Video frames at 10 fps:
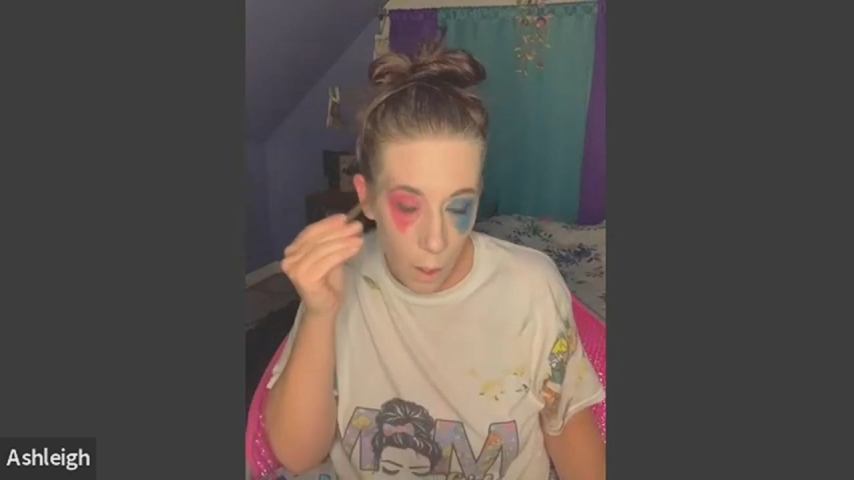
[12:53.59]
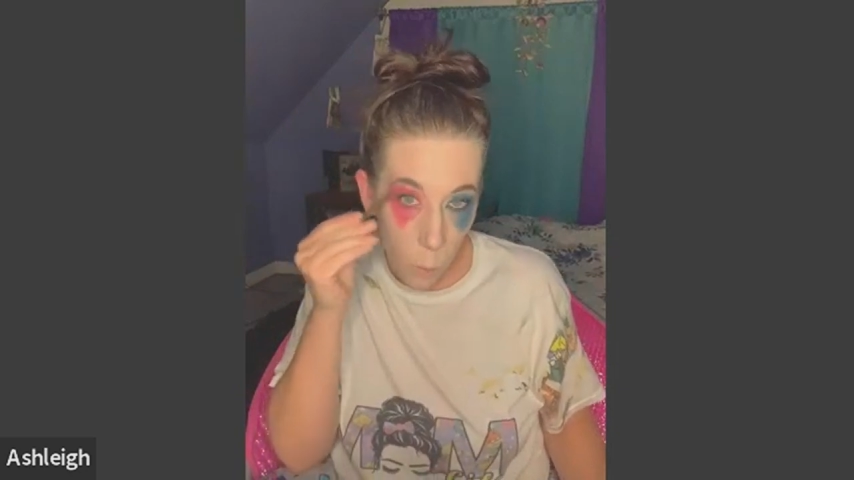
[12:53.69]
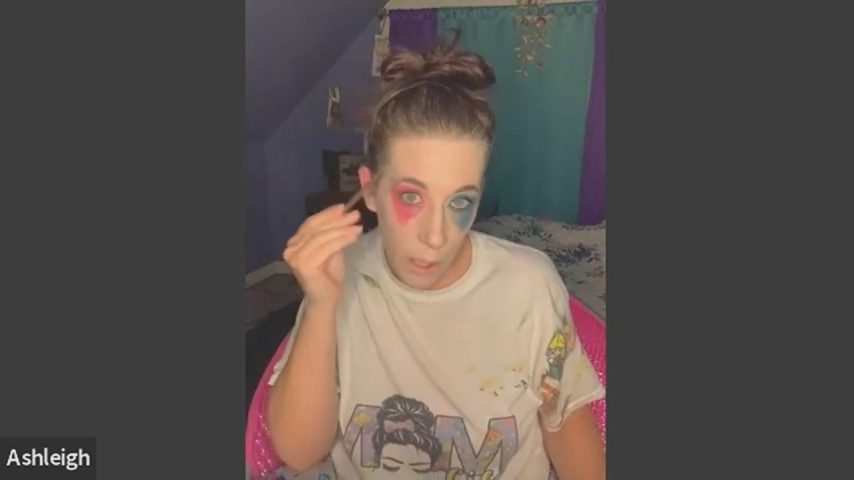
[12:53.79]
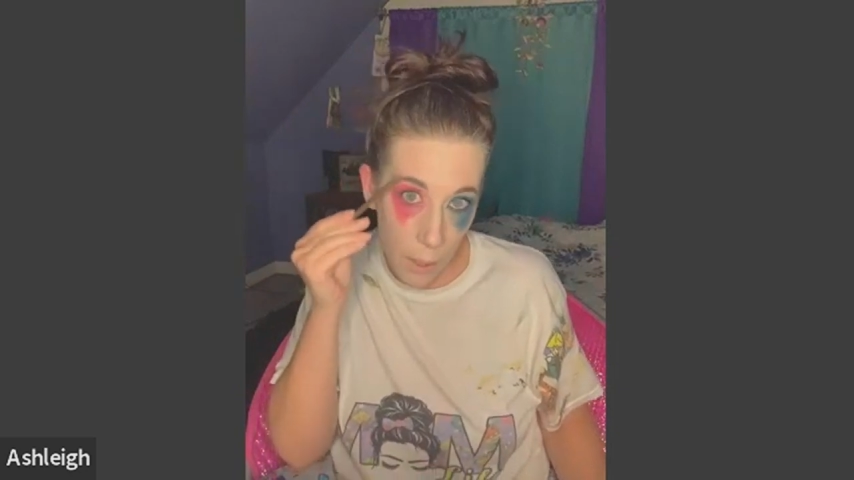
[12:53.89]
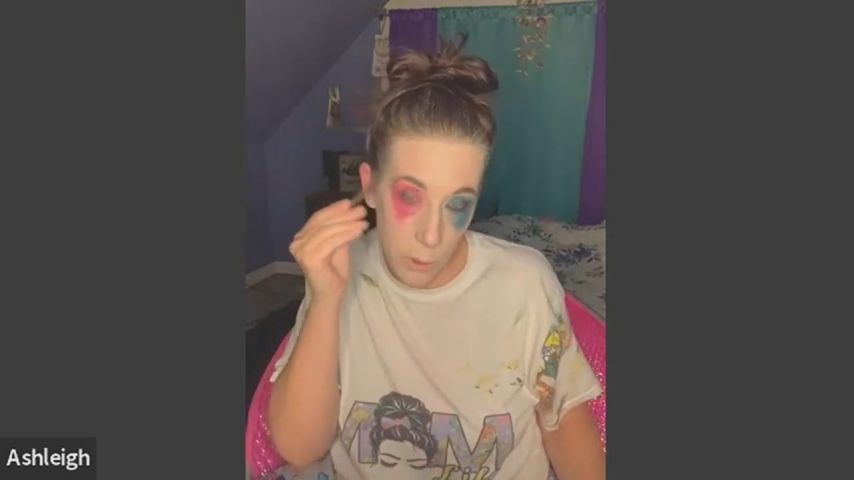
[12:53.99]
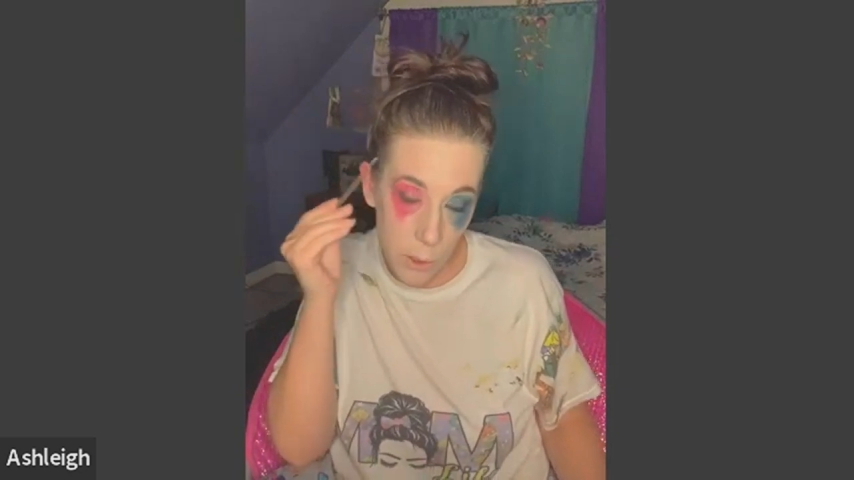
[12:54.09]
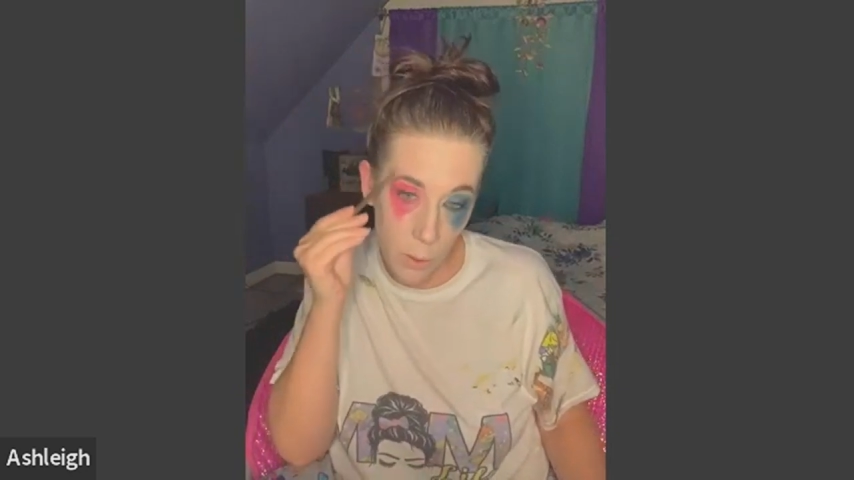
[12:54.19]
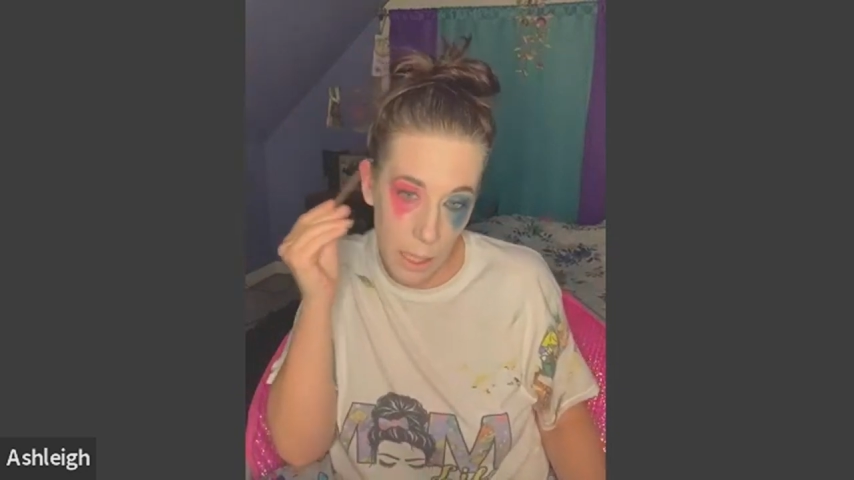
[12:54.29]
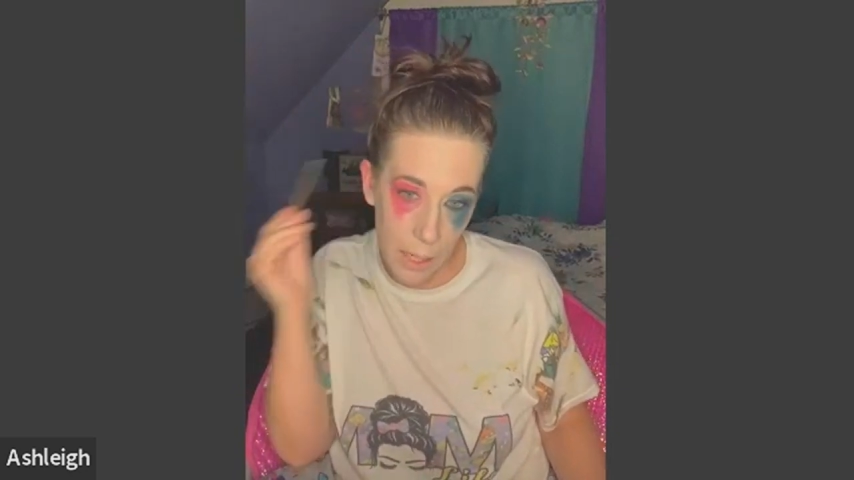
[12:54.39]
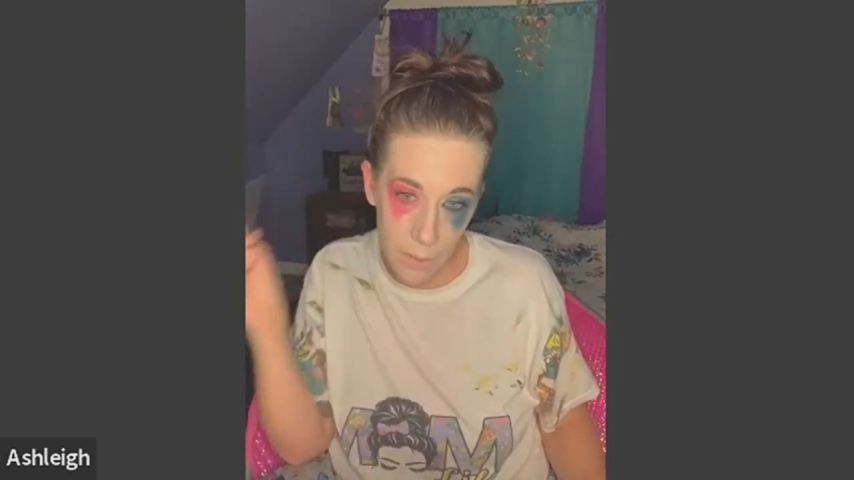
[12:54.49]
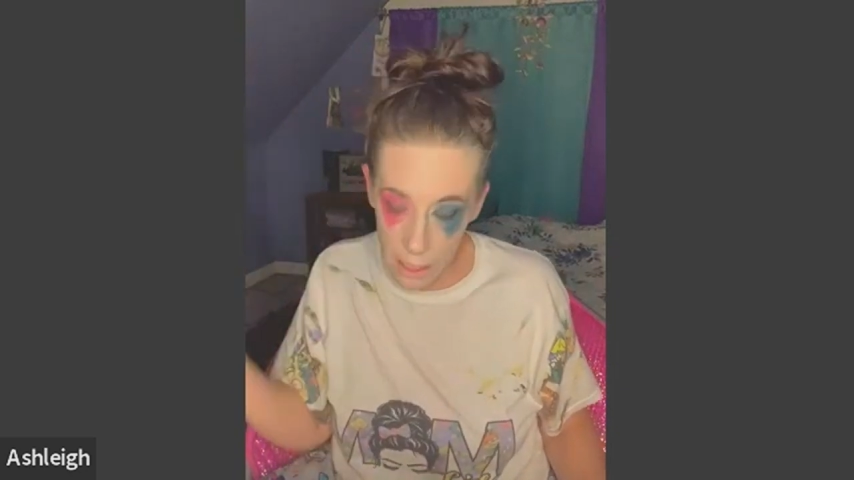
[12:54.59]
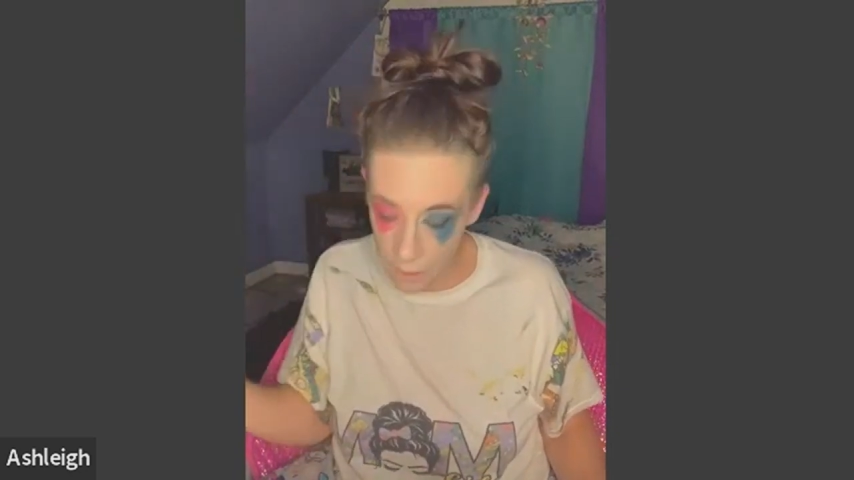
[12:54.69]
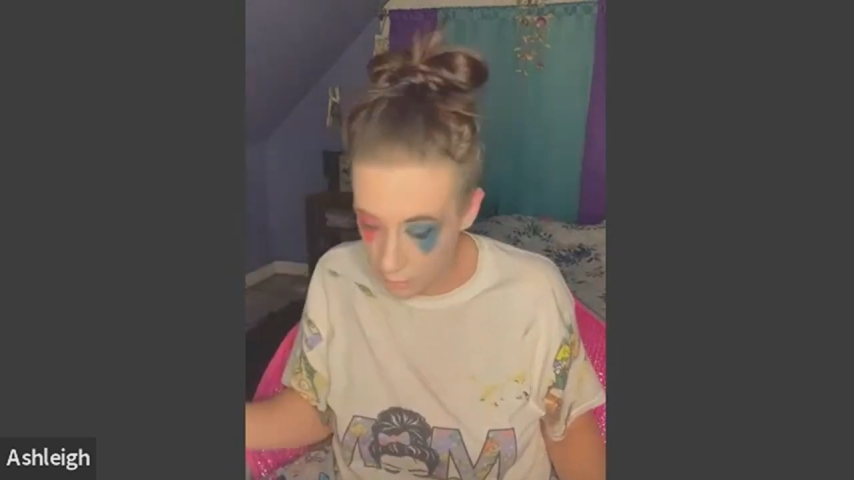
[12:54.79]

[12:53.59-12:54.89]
When I was told I have 10